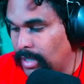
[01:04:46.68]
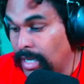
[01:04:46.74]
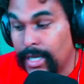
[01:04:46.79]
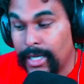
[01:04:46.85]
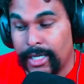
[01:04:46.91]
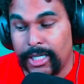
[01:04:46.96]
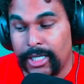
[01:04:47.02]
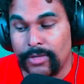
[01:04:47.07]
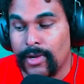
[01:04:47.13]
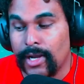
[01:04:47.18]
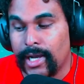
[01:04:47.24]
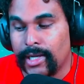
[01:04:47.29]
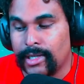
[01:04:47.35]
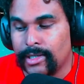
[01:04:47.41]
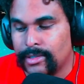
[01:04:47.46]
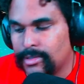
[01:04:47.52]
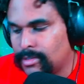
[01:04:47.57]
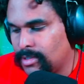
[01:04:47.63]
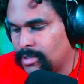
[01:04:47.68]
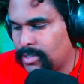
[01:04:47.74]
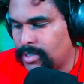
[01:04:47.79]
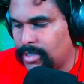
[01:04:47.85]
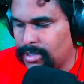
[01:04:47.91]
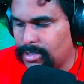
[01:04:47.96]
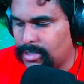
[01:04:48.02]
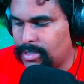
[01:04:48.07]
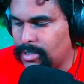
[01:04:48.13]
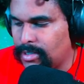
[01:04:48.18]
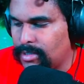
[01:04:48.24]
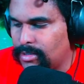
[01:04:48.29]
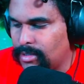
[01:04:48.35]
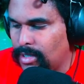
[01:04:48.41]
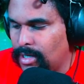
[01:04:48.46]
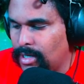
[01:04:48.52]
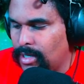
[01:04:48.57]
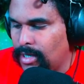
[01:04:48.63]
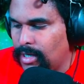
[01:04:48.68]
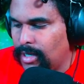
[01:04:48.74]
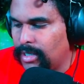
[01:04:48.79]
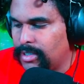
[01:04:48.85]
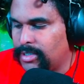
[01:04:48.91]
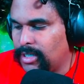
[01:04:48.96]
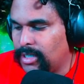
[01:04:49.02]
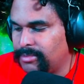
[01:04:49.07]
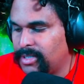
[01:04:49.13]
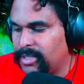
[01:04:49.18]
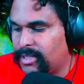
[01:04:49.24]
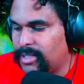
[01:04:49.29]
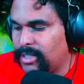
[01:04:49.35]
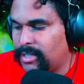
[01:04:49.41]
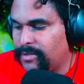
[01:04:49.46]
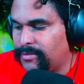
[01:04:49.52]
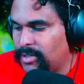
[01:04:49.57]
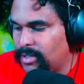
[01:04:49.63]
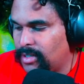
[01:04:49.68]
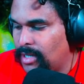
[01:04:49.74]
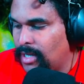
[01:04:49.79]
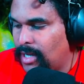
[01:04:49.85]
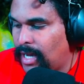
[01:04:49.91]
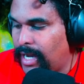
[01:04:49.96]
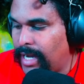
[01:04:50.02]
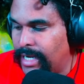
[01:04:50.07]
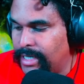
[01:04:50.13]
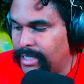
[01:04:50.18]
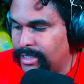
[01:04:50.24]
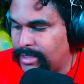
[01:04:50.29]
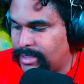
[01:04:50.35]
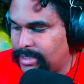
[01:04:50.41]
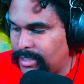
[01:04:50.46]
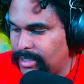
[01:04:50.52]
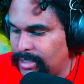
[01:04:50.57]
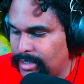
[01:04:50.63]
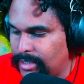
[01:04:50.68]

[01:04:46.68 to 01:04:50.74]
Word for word: He right, Titus said. And come to think of it, I ain't seen